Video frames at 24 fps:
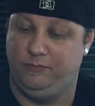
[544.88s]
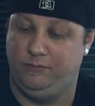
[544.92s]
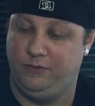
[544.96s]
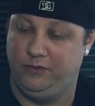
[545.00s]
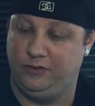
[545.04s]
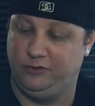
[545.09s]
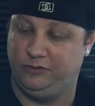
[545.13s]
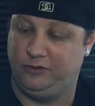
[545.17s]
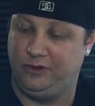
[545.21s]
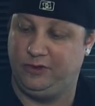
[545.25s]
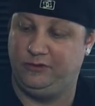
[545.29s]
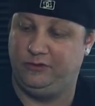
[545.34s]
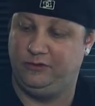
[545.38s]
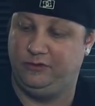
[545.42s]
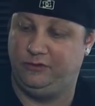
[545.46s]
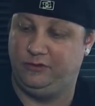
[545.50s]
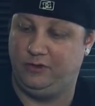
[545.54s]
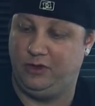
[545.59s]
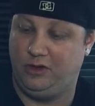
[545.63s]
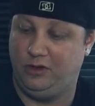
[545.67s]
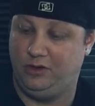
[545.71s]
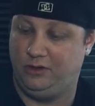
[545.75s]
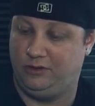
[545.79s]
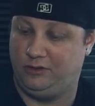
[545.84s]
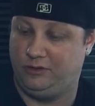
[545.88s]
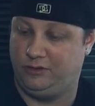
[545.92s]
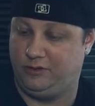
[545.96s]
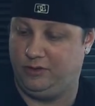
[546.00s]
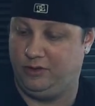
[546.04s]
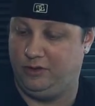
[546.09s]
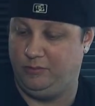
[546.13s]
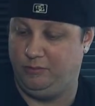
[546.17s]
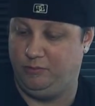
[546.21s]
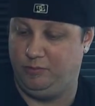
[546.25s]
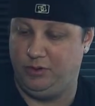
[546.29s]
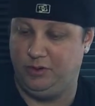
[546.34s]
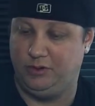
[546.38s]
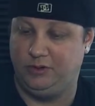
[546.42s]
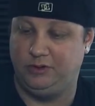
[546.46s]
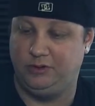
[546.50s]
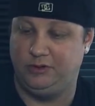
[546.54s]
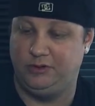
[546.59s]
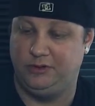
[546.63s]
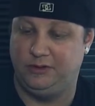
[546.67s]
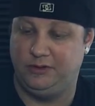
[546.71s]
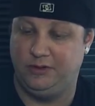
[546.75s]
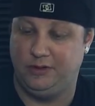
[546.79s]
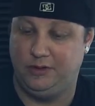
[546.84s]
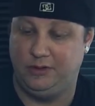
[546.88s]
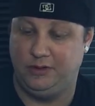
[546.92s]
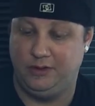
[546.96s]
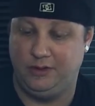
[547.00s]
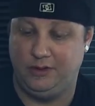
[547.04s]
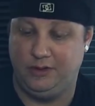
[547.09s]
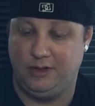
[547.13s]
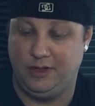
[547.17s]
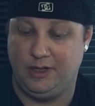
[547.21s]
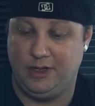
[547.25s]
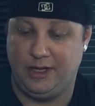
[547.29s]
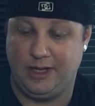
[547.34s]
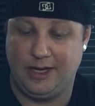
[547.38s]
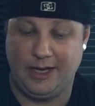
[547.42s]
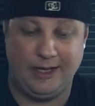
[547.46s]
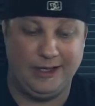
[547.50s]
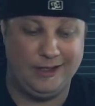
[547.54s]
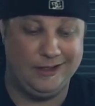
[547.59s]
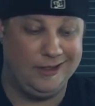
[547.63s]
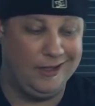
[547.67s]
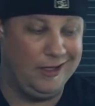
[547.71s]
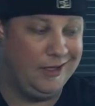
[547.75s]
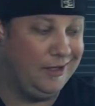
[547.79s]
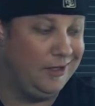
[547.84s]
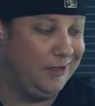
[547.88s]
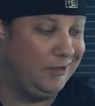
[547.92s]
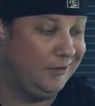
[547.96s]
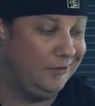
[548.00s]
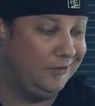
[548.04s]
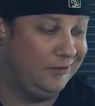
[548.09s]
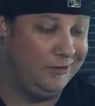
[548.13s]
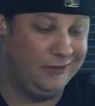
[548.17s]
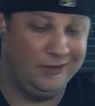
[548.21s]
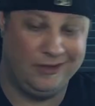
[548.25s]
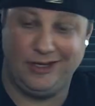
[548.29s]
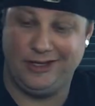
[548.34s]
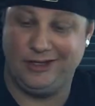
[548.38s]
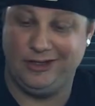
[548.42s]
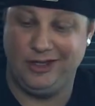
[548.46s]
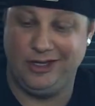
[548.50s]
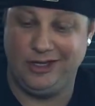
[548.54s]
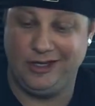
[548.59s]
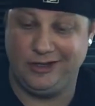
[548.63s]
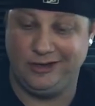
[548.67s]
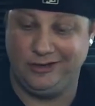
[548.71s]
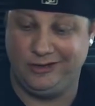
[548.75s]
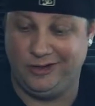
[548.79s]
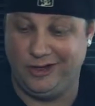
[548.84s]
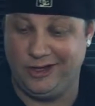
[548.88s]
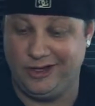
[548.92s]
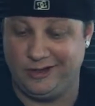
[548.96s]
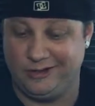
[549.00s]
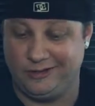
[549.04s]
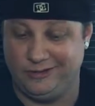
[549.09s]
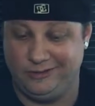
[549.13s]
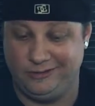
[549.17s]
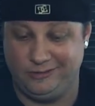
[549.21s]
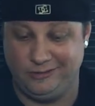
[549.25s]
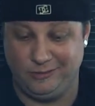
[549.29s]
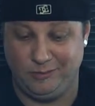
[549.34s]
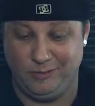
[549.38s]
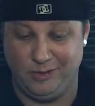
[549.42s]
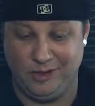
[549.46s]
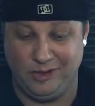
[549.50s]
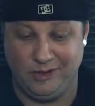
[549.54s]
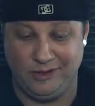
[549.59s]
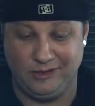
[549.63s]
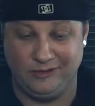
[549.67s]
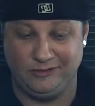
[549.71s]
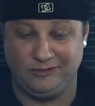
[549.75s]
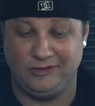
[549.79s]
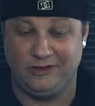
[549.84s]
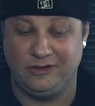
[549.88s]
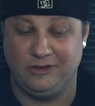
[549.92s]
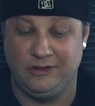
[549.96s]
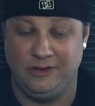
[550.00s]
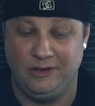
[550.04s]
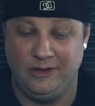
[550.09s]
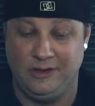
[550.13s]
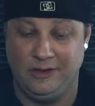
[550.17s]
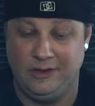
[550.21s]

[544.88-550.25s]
Feels nice and solid. Good build. I like it. I like it a lot, to be honest.